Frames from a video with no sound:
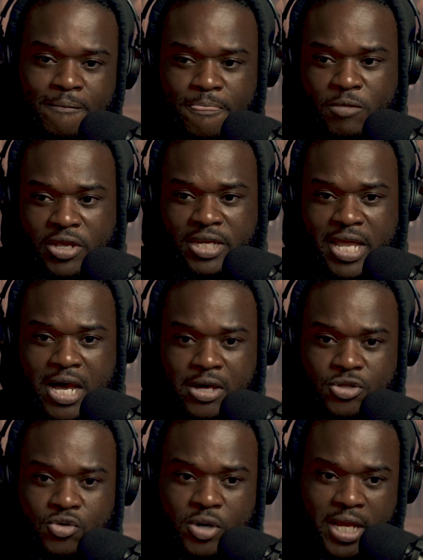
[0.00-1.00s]
Then now
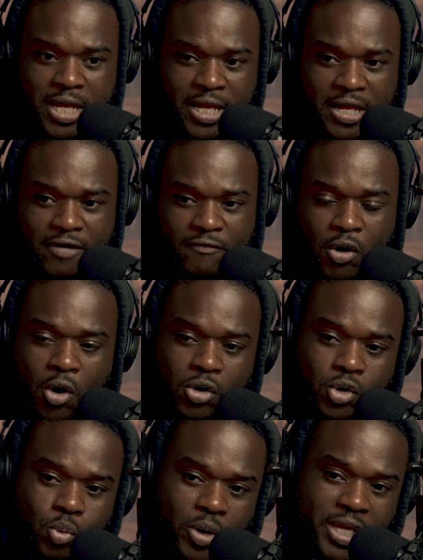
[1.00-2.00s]
you have all
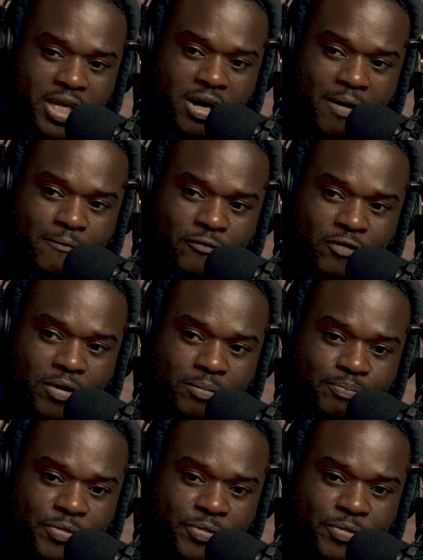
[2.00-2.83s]
the way up from